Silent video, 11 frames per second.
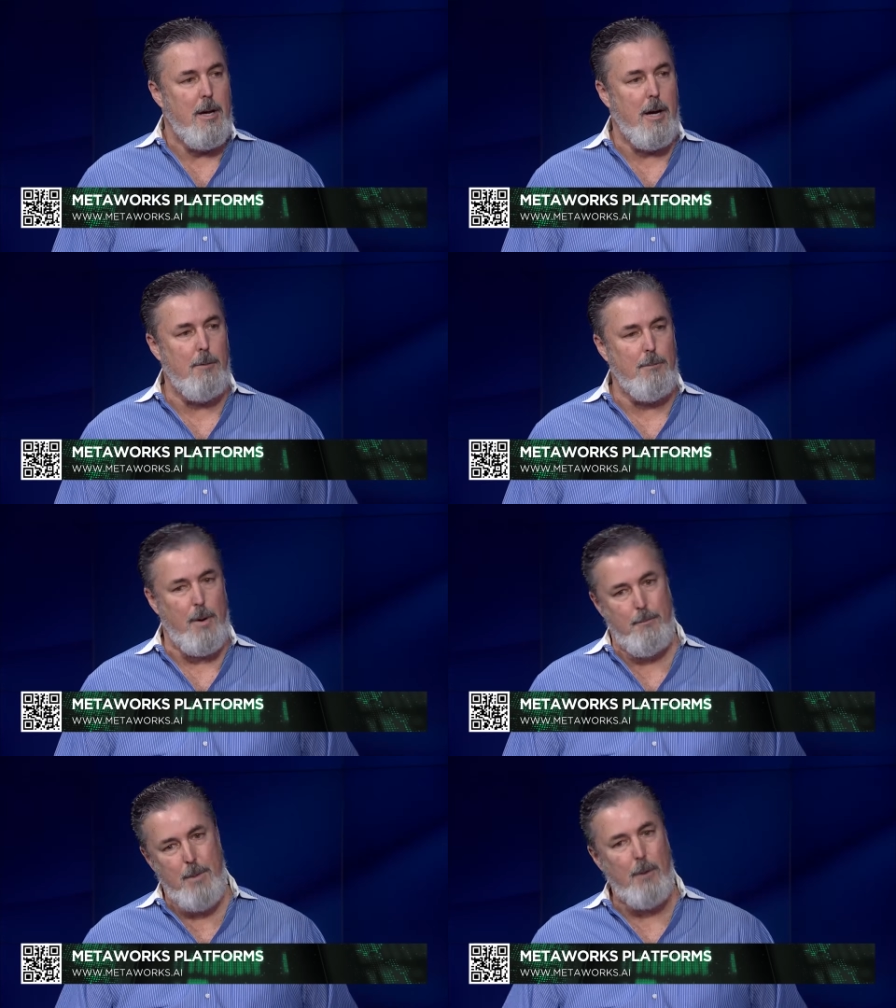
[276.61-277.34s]
Um,
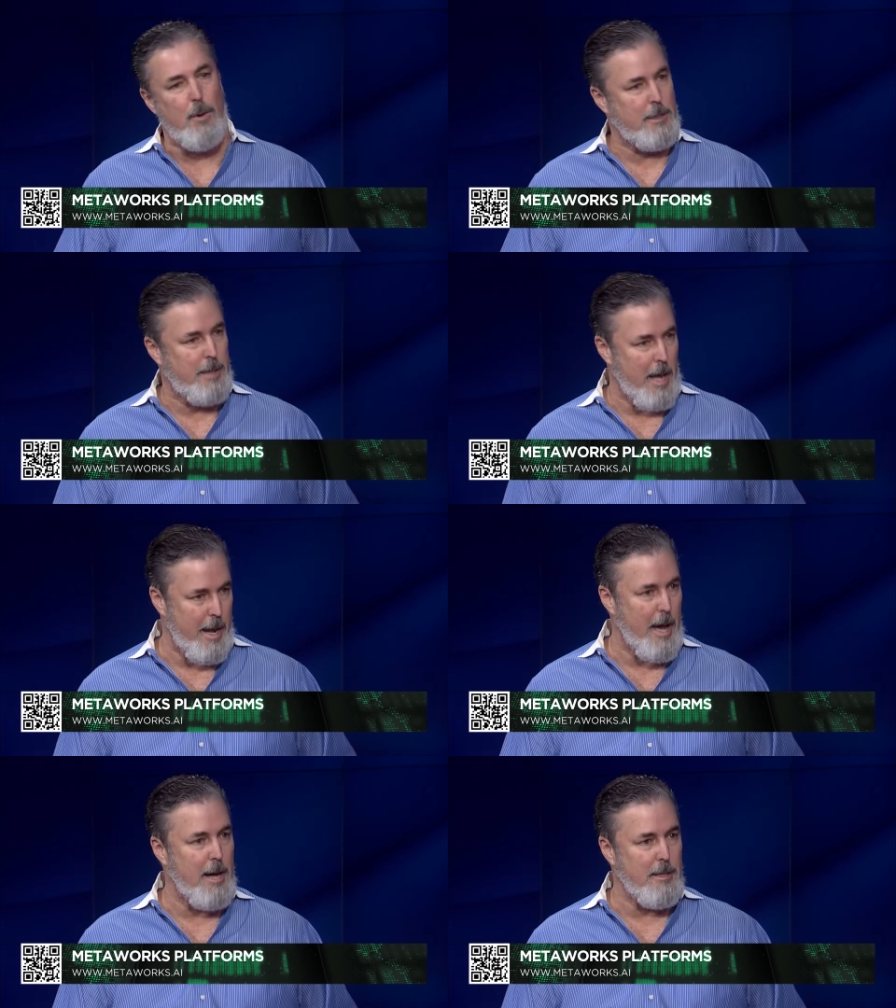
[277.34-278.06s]
but
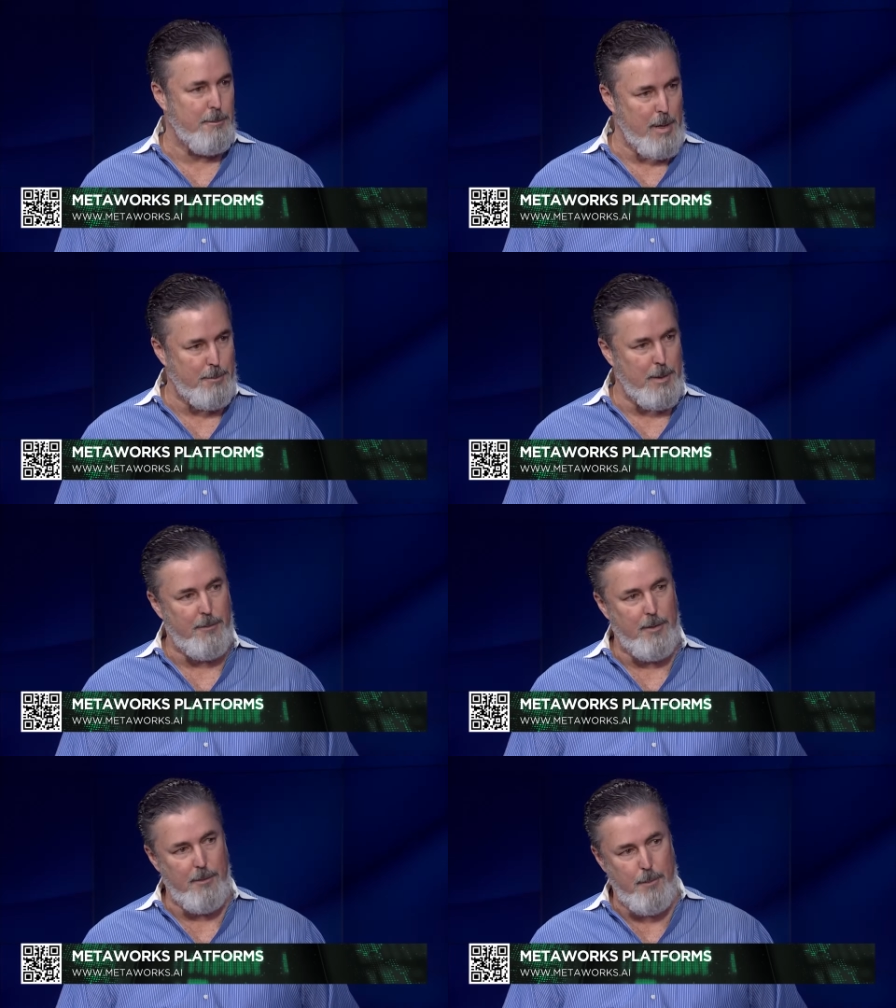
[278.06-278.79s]
MetaWorks.ai is the best
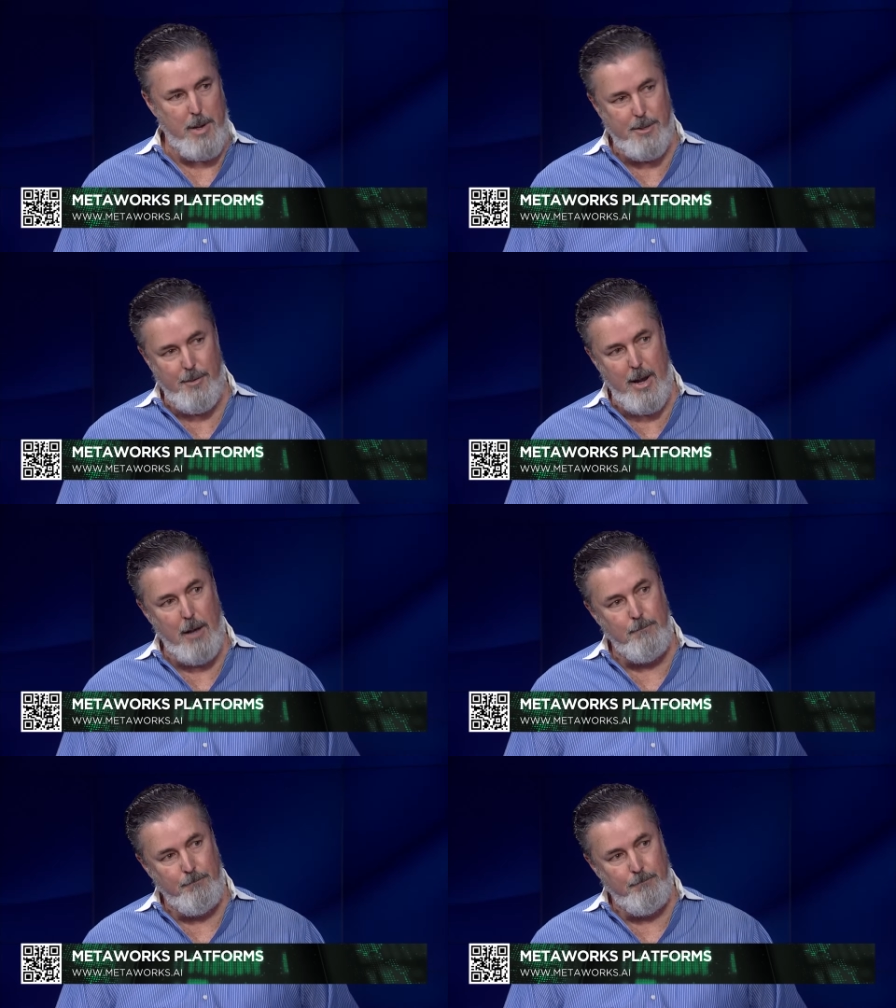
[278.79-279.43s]
place for information right now.